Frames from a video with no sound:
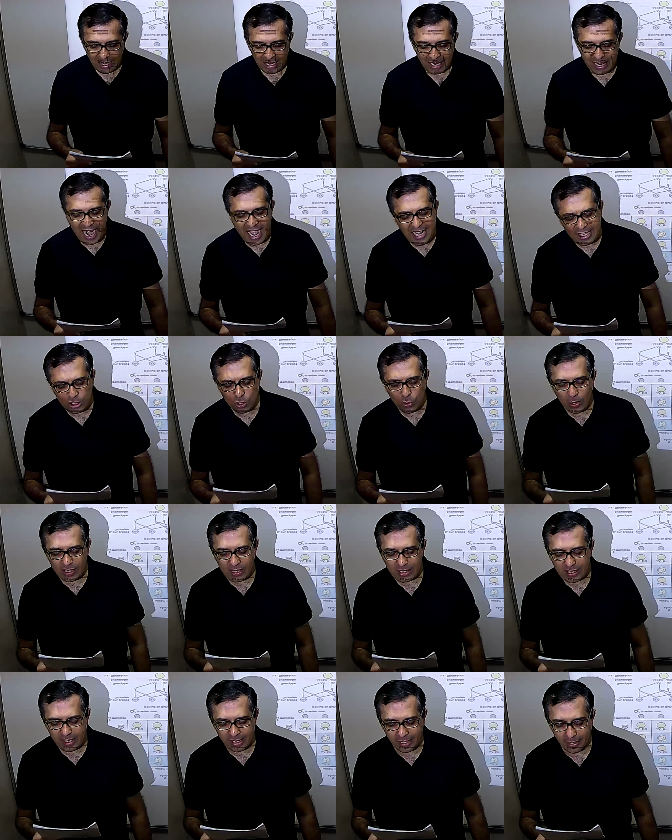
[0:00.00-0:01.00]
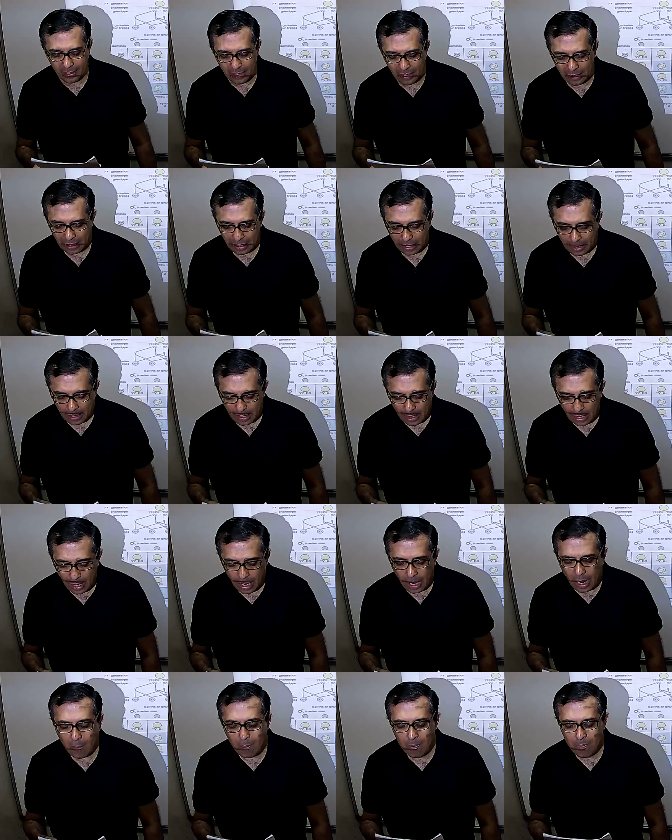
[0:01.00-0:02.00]
Next question.
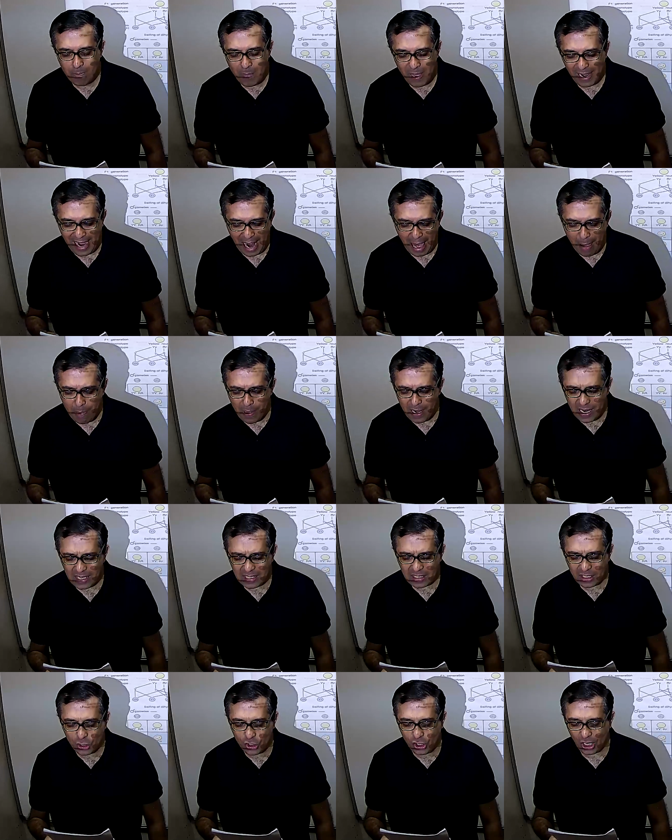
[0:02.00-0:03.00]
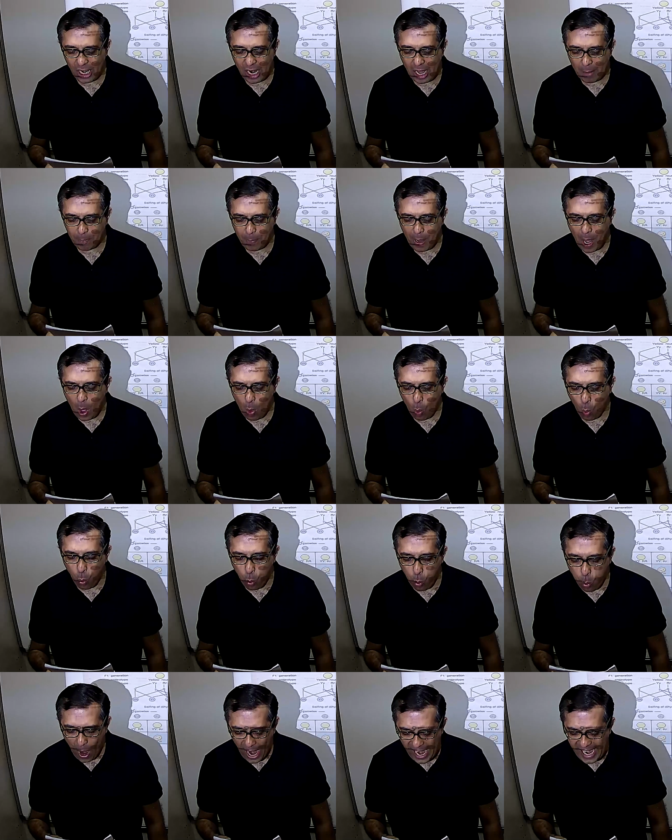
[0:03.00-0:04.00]
A miraculous
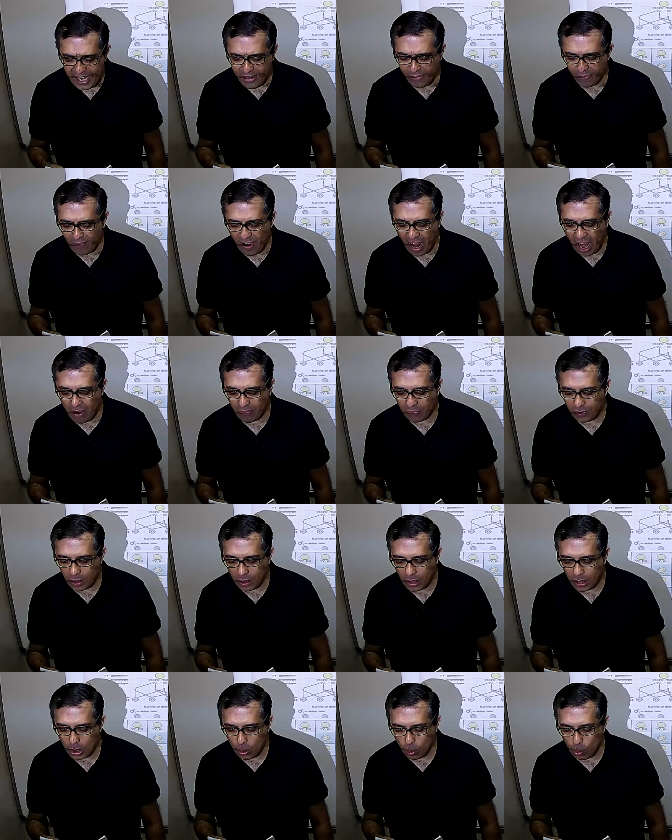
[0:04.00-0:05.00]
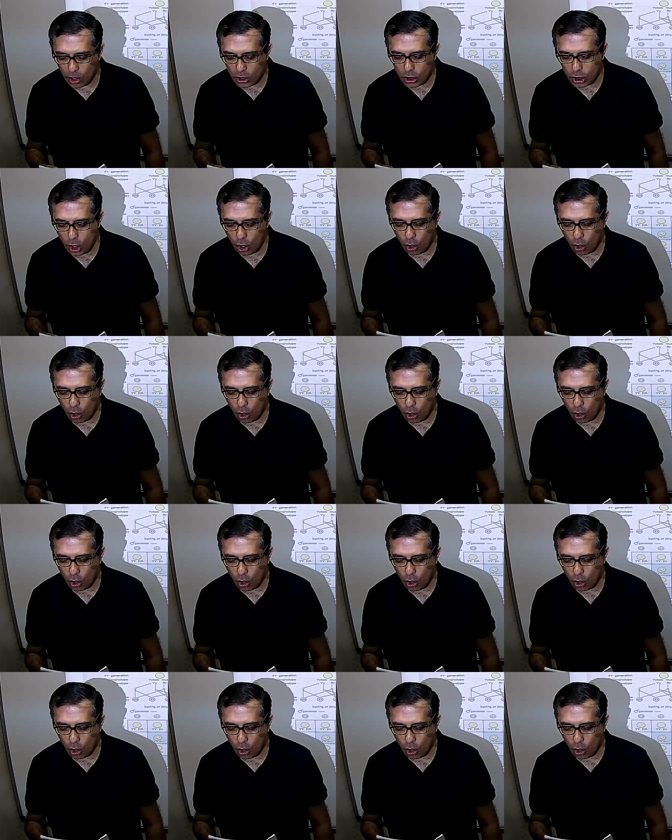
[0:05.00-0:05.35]
jalapa white flower was